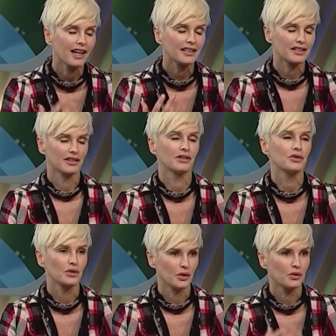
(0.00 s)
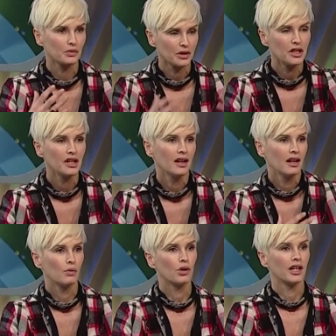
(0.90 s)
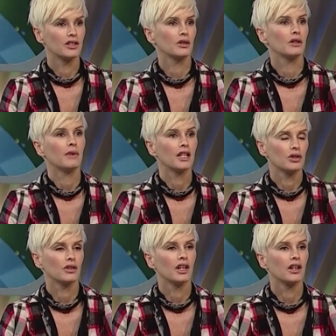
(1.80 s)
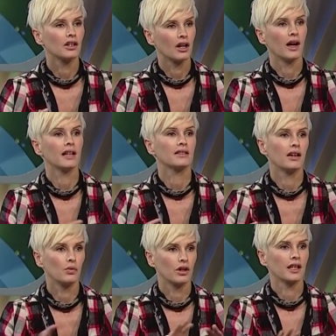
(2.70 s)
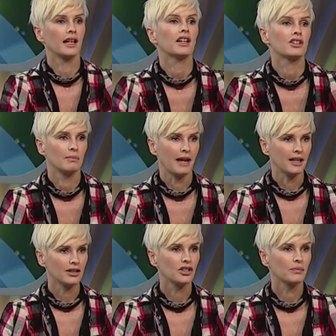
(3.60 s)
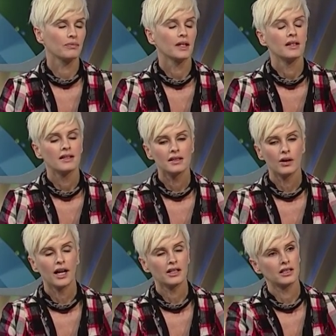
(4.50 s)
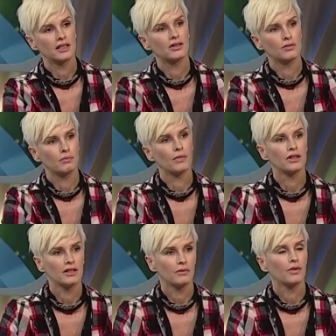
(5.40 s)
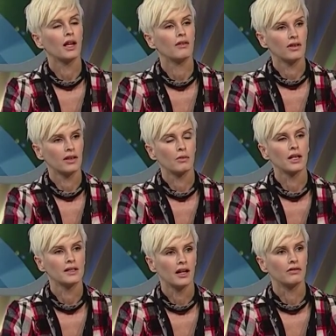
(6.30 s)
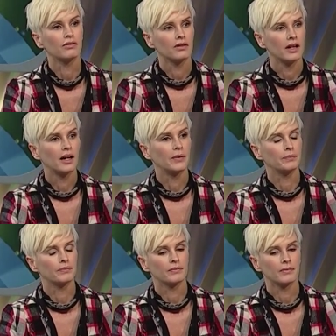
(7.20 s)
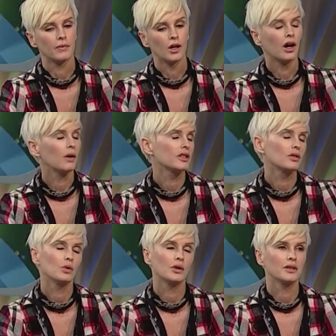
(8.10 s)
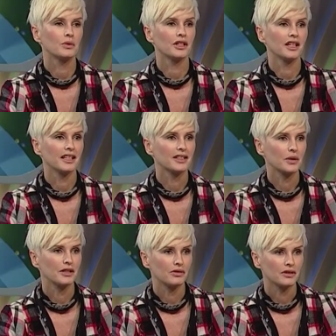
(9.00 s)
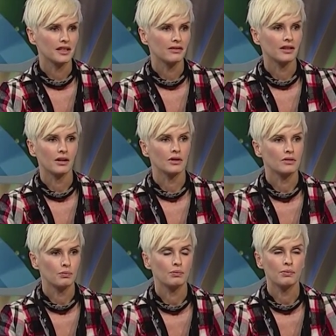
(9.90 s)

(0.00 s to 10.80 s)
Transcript: like to control what I do and make sure that I don't go outside what I can actually manage. So I actually did most of everything myself. Um, and I was always working 24 7. I was